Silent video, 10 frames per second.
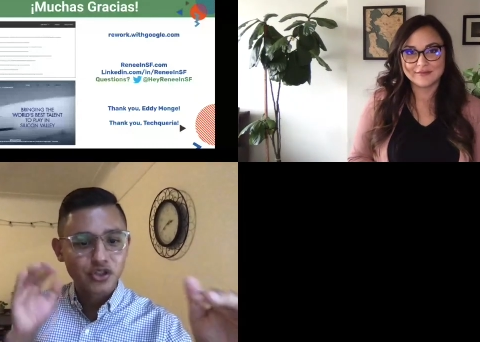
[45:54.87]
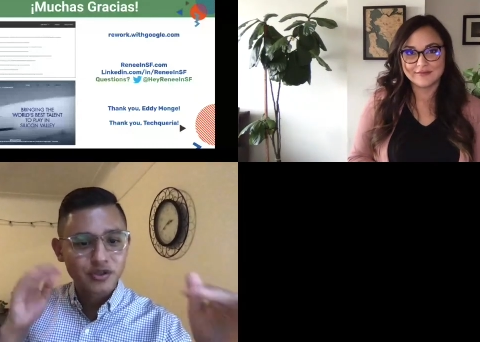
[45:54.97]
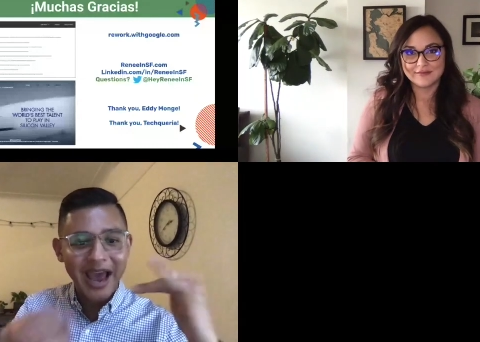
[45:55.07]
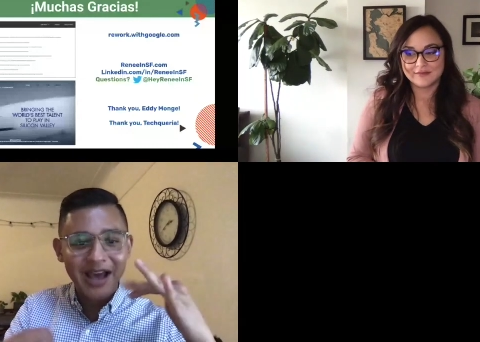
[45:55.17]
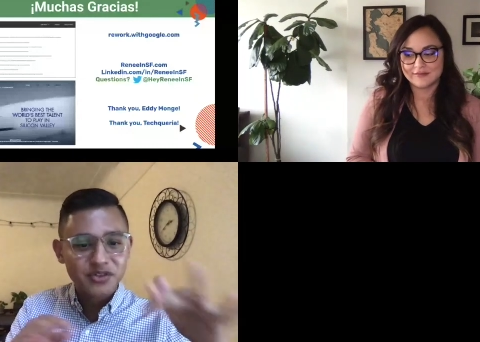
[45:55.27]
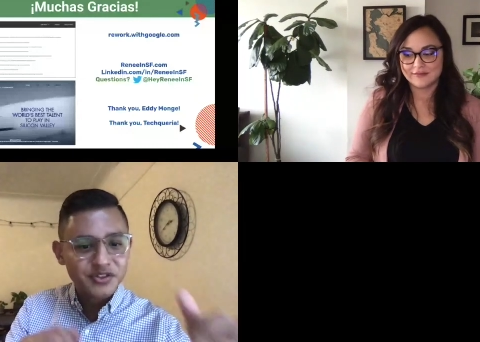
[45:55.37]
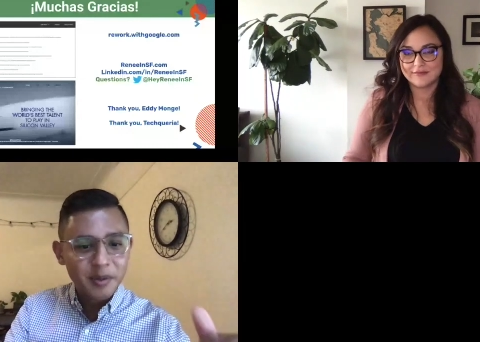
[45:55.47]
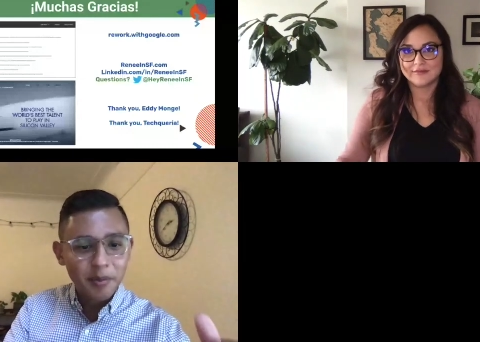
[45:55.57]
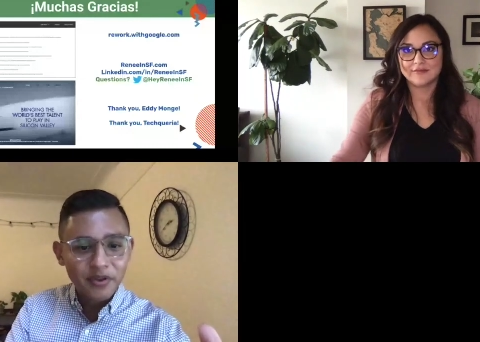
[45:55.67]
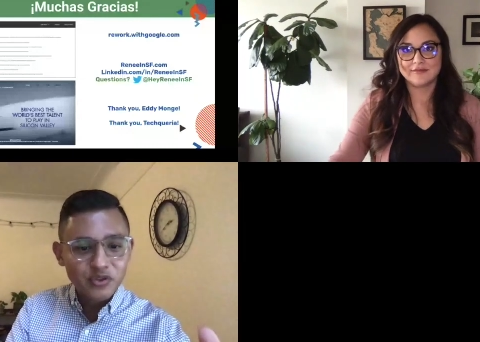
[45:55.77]
Speaker 1: answer some of
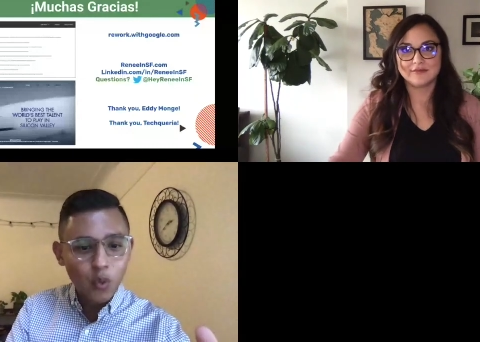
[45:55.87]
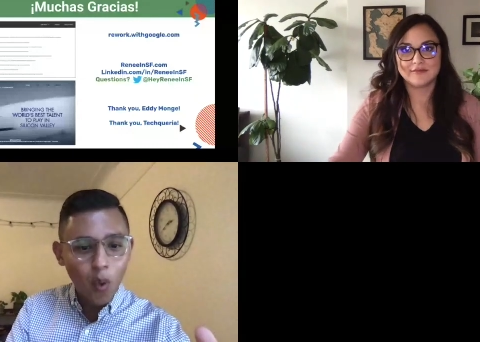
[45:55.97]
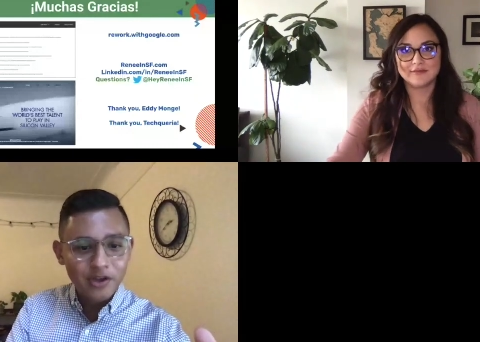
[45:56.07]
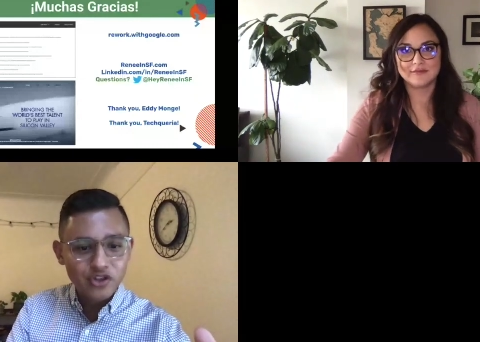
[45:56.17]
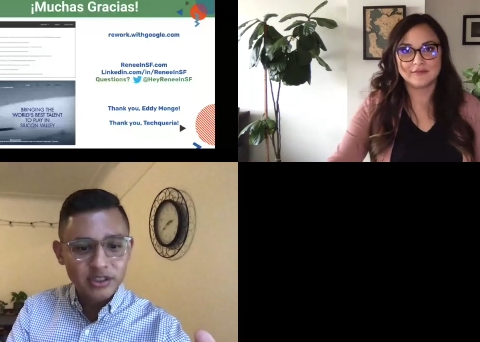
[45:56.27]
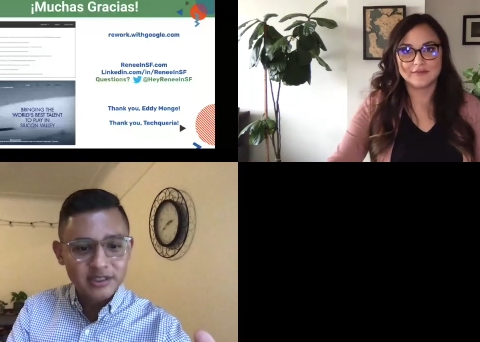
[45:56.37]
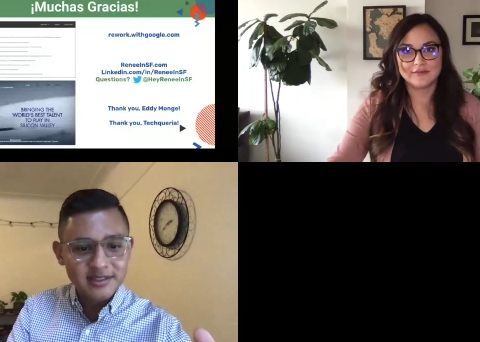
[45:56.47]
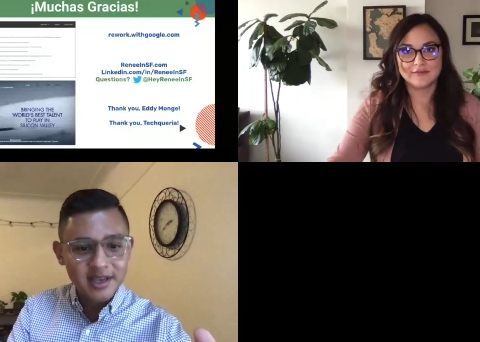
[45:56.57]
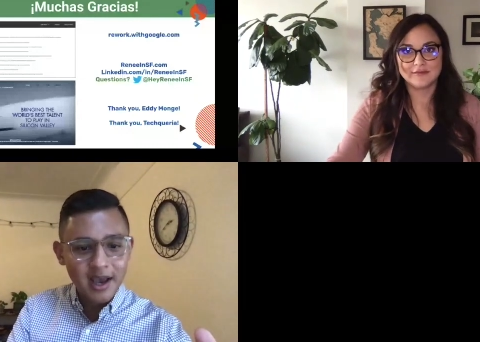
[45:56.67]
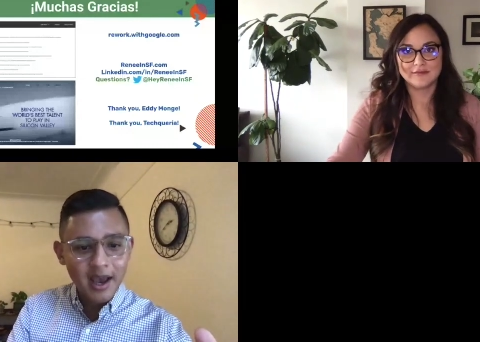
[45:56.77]
those questions
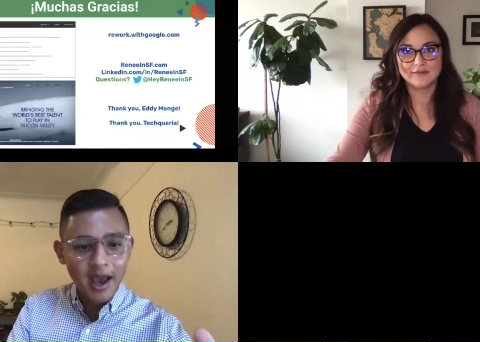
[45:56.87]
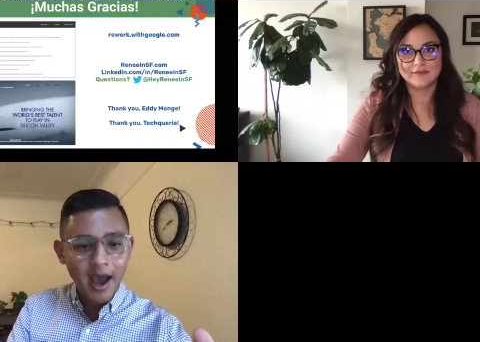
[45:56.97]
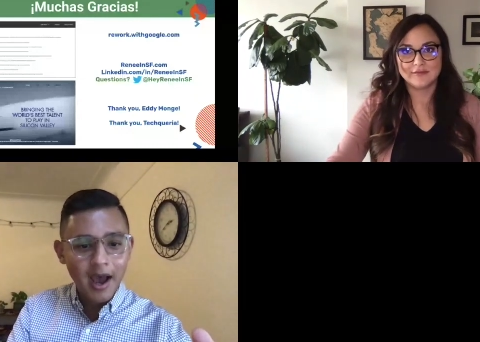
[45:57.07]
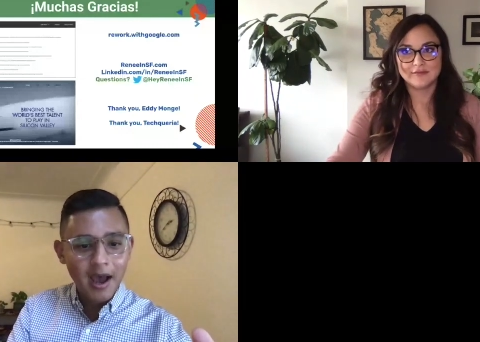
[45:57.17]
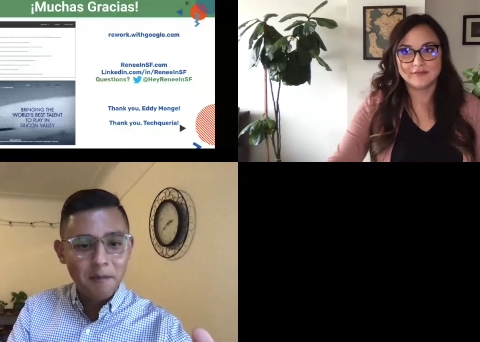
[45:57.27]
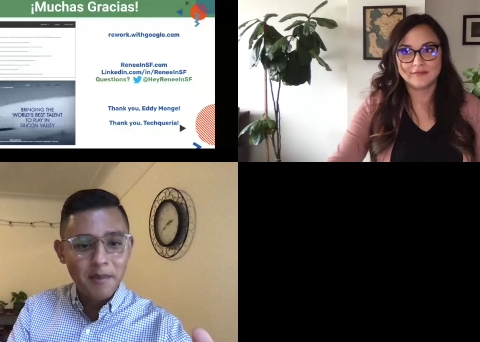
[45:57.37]
um,